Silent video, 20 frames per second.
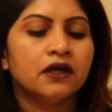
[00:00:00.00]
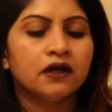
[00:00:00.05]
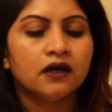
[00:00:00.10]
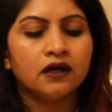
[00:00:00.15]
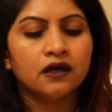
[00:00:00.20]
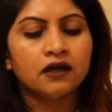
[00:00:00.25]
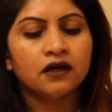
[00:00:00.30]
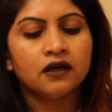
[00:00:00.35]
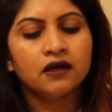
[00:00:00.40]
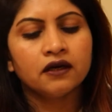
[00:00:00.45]

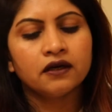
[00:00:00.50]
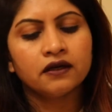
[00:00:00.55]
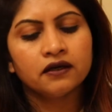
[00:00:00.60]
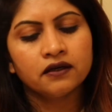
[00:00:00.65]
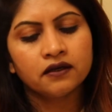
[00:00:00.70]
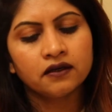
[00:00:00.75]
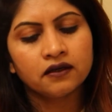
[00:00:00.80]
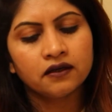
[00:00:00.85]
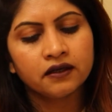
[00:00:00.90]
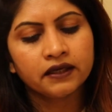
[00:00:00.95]

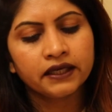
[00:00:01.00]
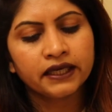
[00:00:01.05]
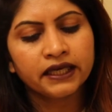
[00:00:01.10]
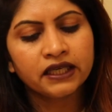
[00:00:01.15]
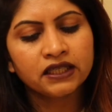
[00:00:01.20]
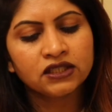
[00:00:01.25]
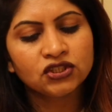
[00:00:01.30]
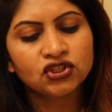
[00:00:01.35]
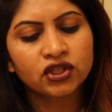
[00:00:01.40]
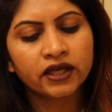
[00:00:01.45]
uh,
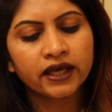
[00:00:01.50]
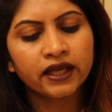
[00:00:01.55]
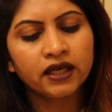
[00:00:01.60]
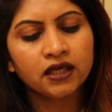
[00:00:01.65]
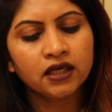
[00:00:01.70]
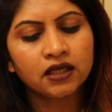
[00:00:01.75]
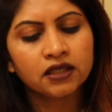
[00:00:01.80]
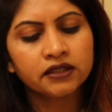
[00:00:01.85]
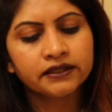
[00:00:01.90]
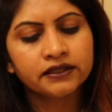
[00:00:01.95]
in
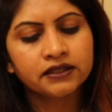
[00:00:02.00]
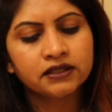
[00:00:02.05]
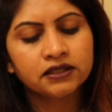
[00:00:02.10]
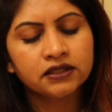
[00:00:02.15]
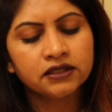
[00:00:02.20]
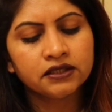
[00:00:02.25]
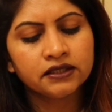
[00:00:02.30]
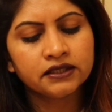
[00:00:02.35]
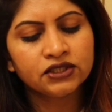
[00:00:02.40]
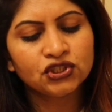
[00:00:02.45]
Gen
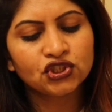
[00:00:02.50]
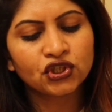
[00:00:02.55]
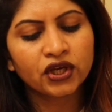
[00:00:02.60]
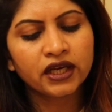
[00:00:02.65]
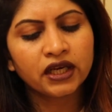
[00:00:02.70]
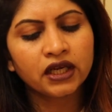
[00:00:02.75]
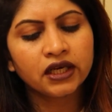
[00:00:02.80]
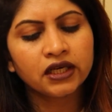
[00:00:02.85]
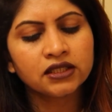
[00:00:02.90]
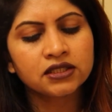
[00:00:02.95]

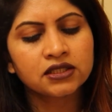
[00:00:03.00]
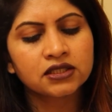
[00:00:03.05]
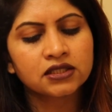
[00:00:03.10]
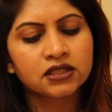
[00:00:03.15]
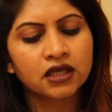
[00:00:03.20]
I